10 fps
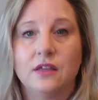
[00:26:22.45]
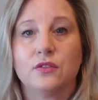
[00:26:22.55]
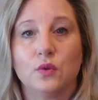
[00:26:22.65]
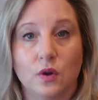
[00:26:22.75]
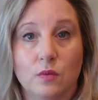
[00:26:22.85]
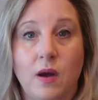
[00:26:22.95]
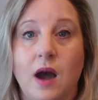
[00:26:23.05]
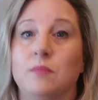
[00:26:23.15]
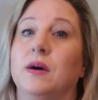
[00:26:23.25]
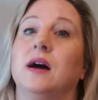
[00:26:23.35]
through her
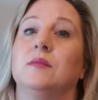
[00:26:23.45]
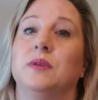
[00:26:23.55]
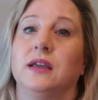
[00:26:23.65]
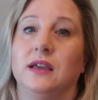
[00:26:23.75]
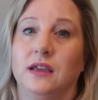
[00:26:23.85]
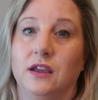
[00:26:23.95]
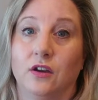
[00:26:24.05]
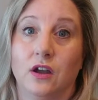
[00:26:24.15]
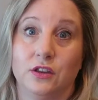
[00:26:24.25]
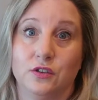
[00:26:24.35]
pop-up here
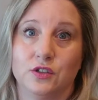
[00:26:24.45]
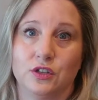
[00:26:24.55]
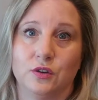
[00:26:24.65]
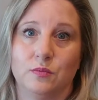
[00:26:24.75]
on YouTube.